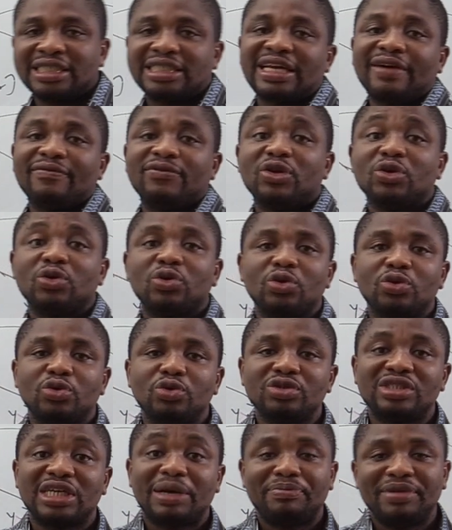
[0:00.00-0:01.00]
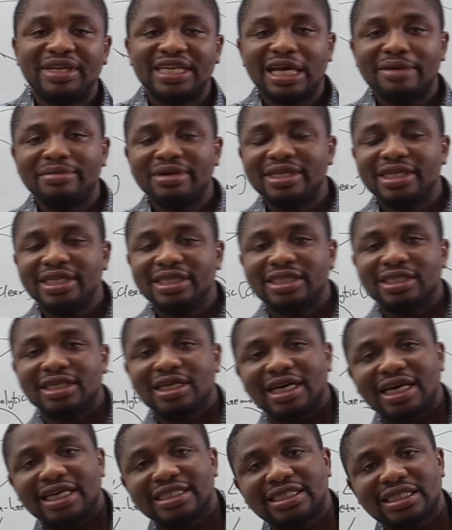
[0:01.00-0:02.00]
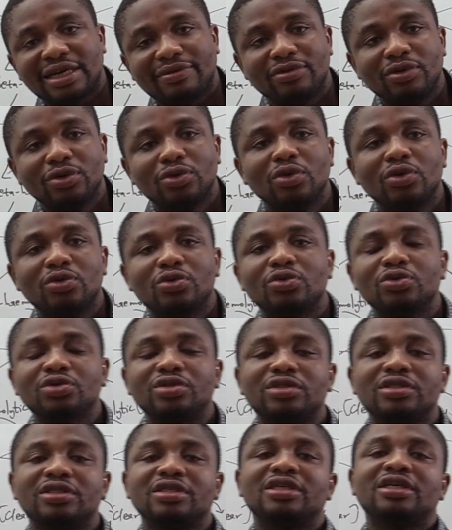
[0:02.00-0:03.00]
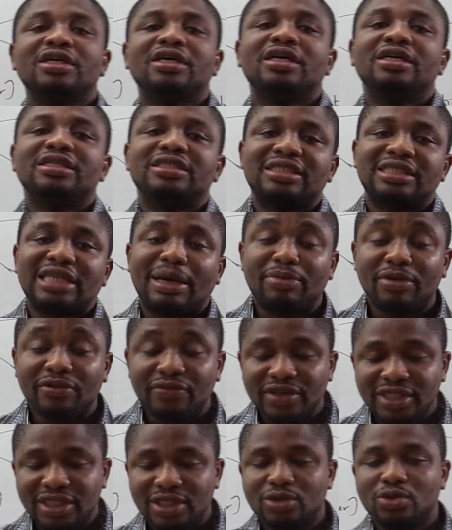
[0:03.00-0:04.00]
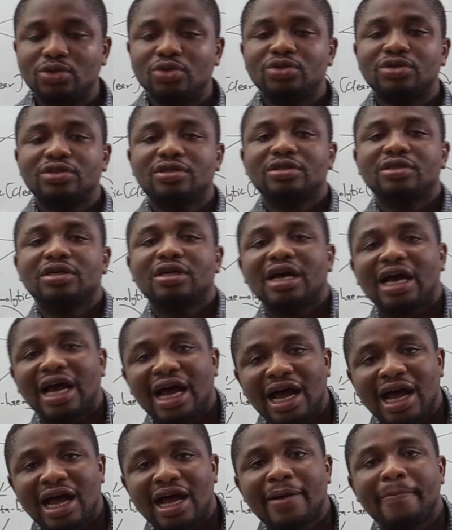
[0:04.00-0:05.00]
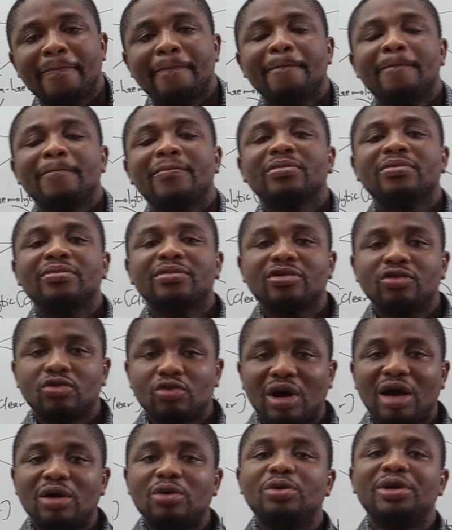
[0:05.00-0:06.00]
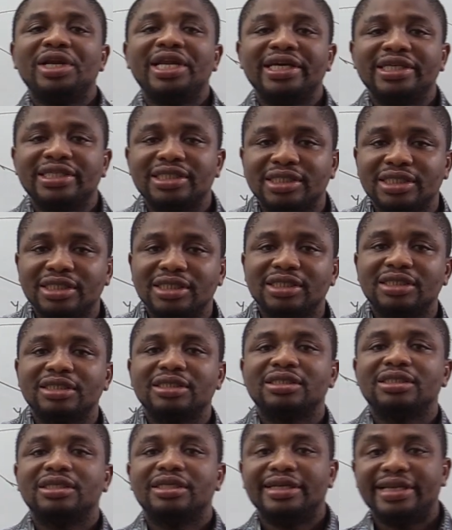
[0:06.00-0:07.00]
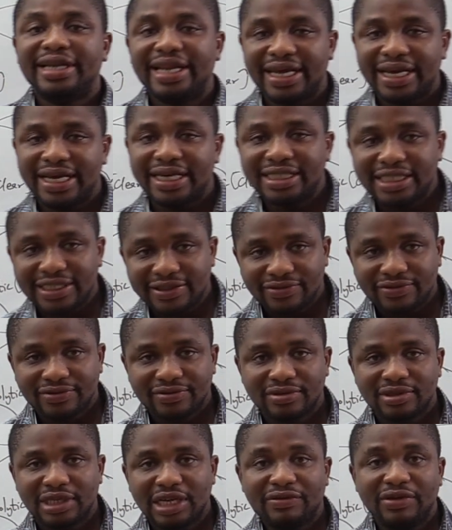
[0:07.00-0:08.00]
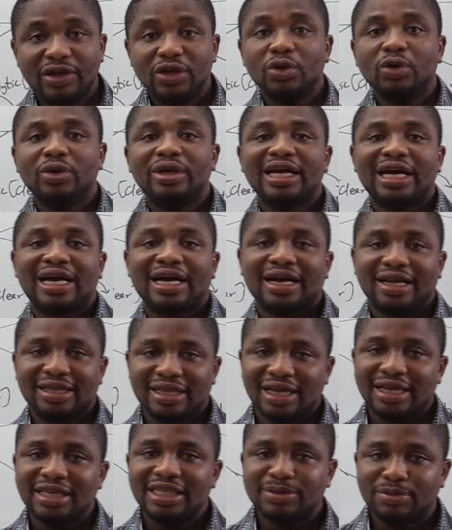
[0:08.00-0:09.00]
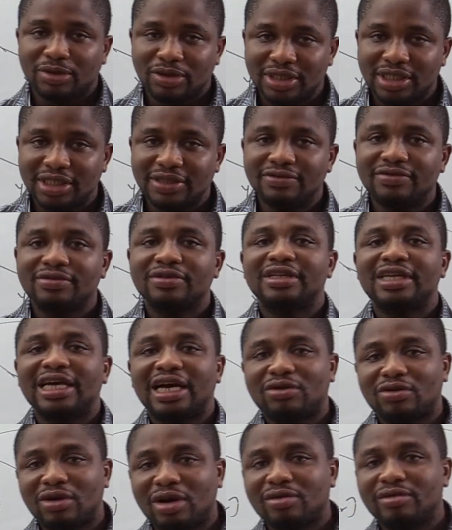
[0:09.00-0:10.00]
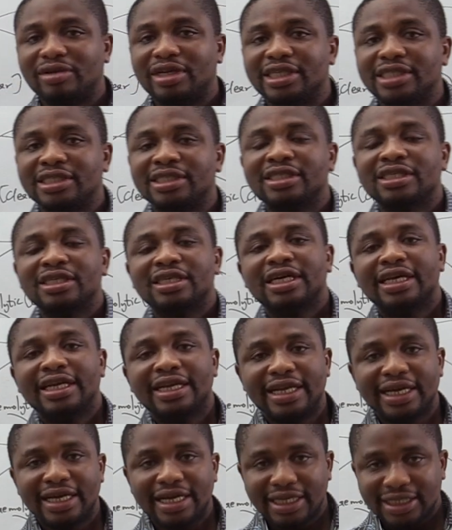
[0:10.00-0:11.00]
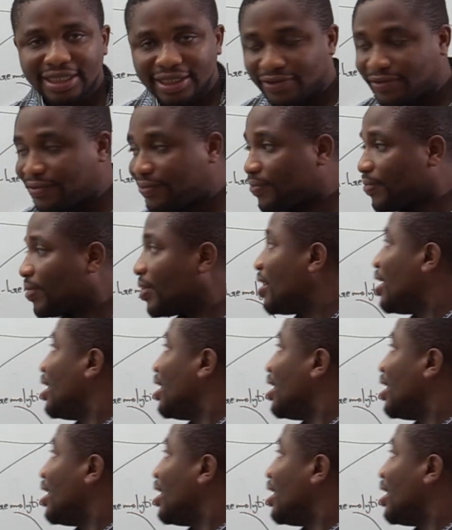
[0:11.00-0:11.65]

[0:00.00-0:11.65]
that Staphylococcus epidermidis and Staphylococcus saprophyticus, are coagulase negative. Even though they are catalase positive, they are coagulase negative.